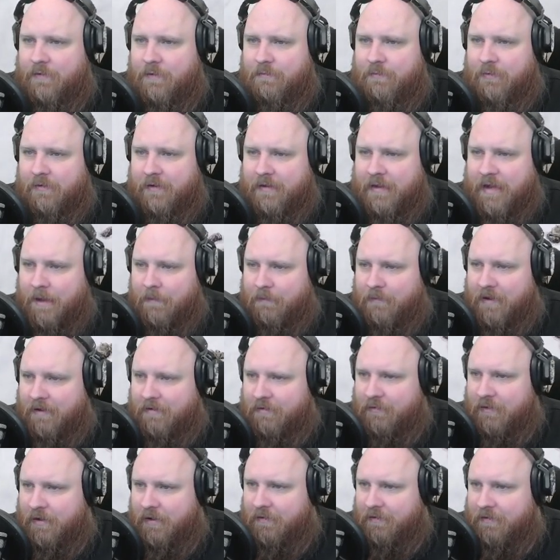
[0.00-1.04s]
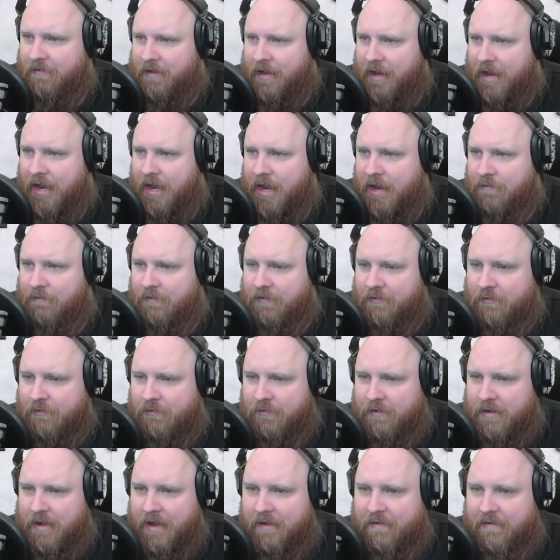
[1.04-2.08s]
put a chem plant around and we
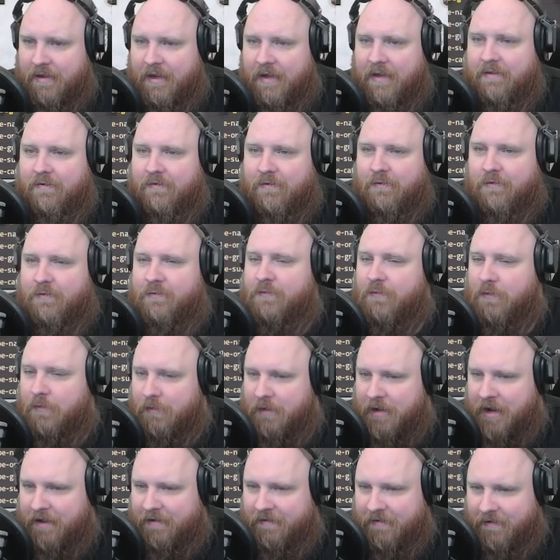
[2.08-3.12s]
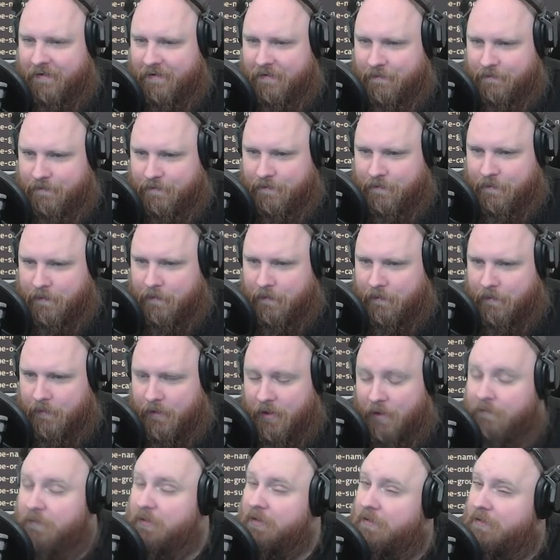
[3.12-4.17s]
turn that into sulfuric acid,
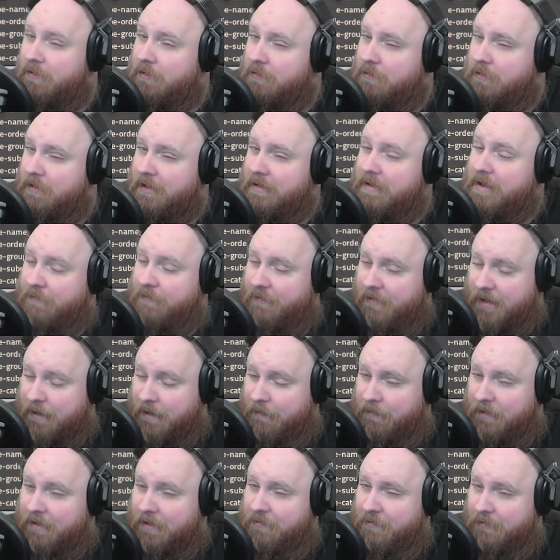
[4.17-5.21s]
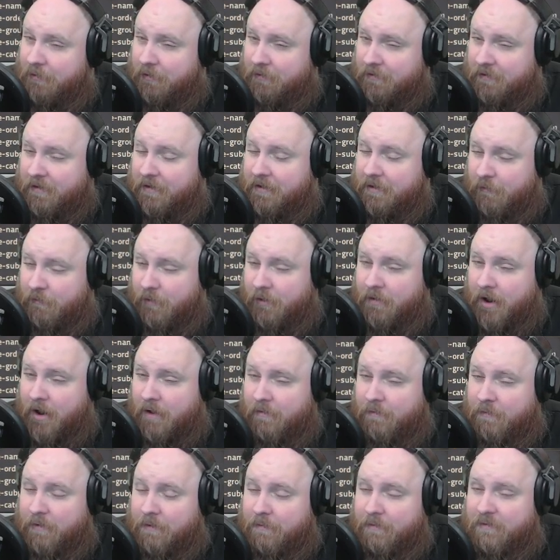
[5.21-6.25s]
we do need, every chem plant does need 1
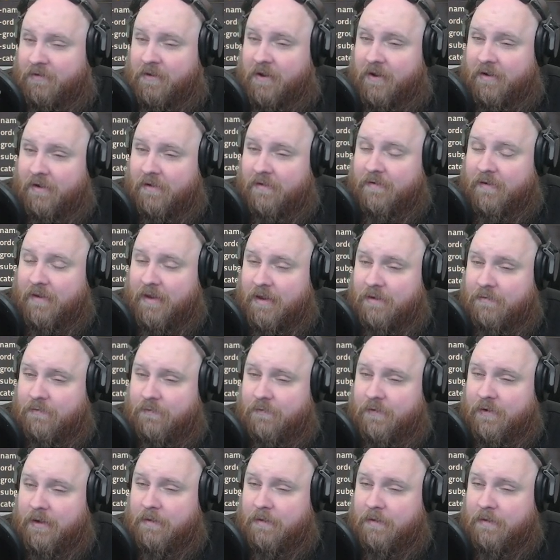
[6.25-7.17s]
iron plate per second. If we